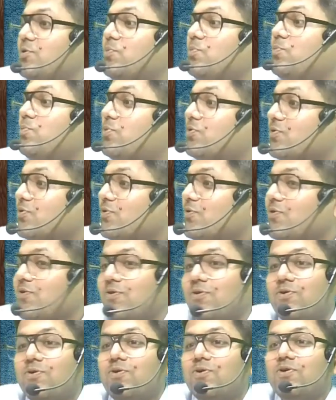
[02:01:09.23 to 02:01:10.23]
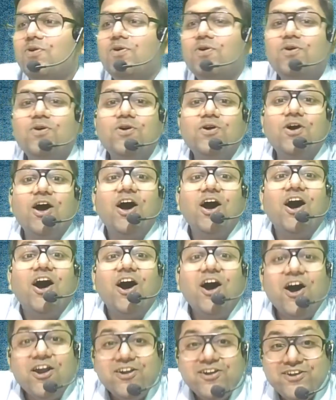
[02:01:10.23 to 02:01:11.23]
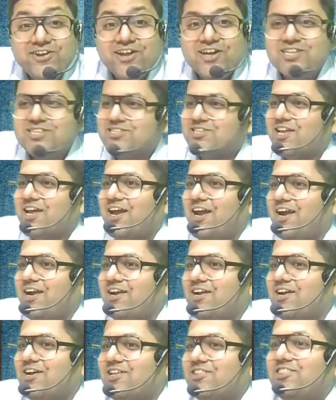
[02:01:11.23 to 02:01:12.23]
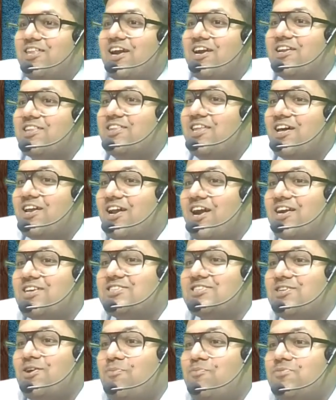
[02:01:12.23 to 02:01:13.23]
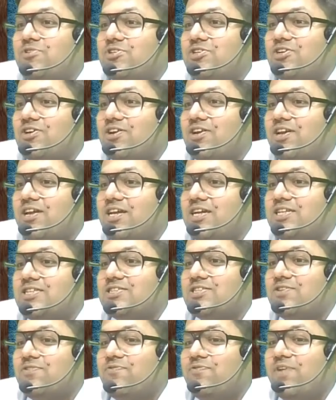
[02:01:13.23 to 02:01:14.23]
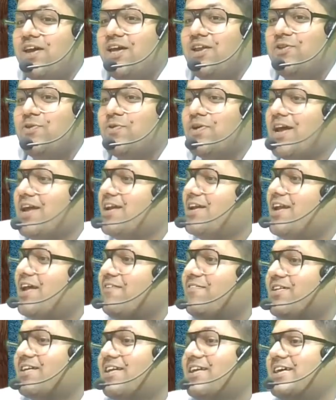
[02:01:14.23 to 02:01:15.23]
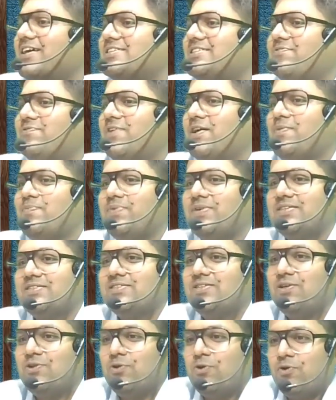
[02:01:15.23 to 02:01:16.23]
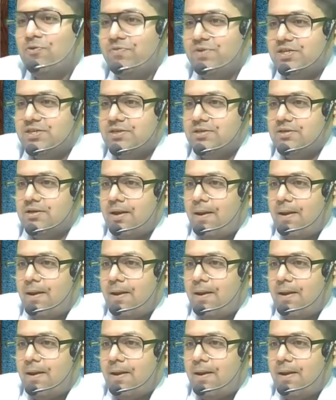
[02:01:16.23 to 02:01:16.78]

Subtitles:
Bro, understand that there are some journeys where you can never classify personal or official.